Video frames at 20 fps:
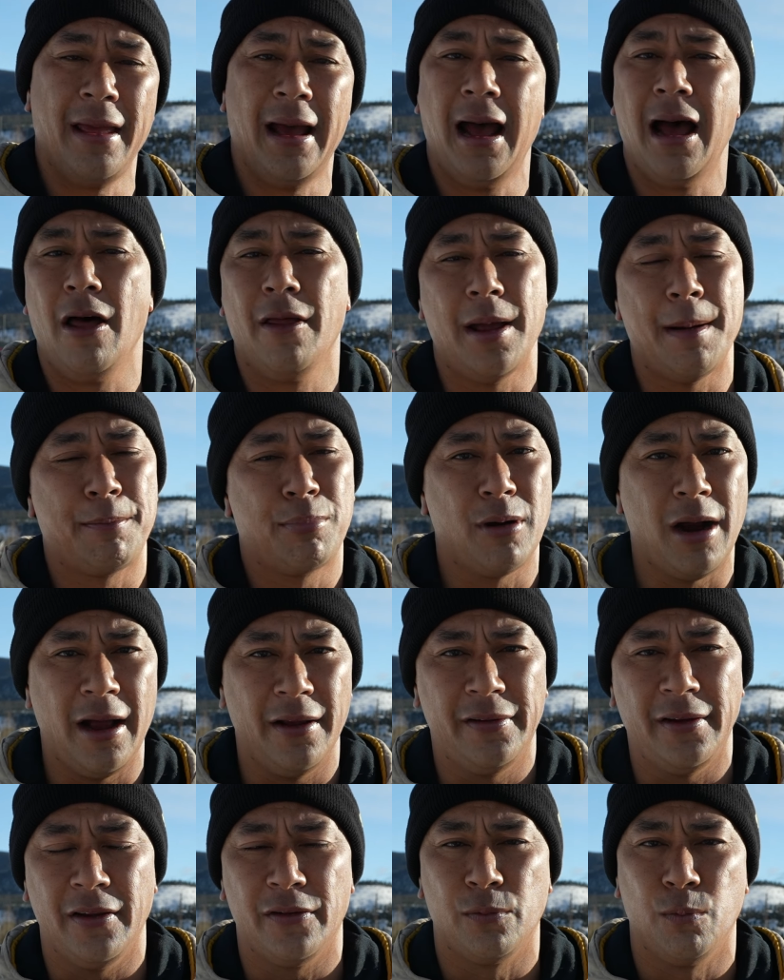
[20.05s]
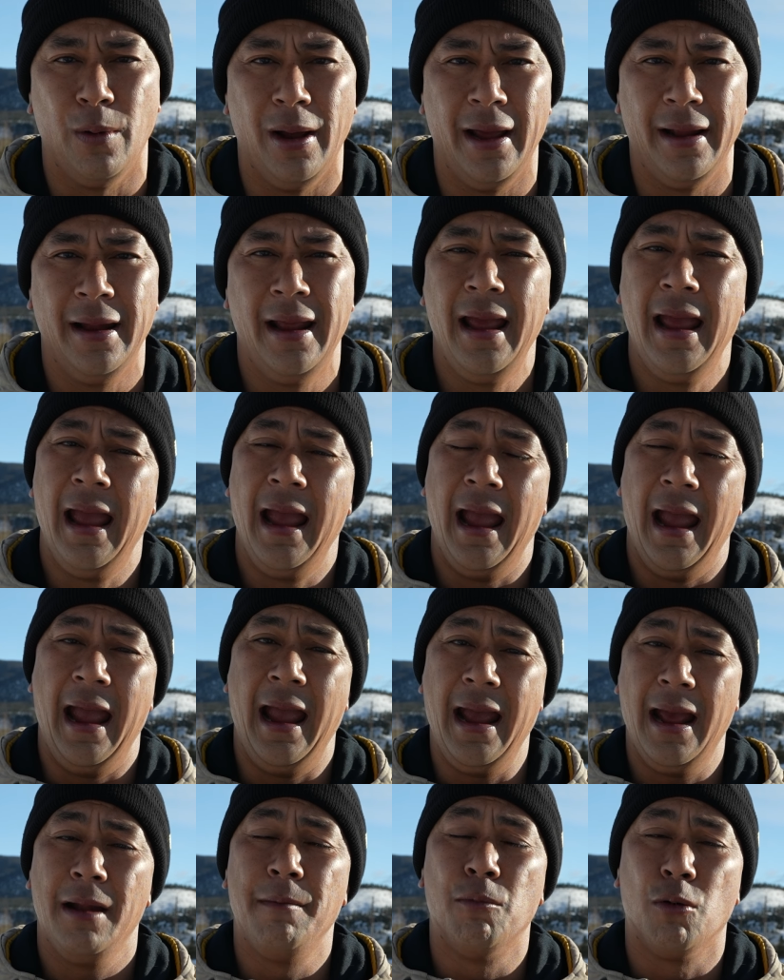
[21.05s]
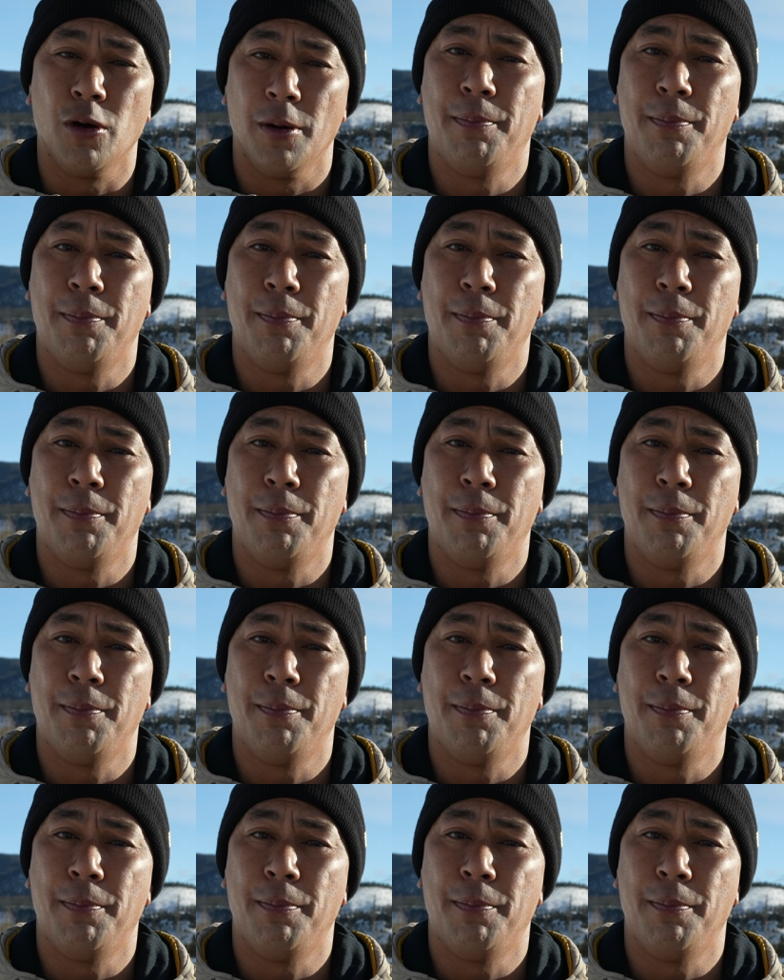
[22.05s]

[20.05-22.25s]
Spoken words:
how that process went, and more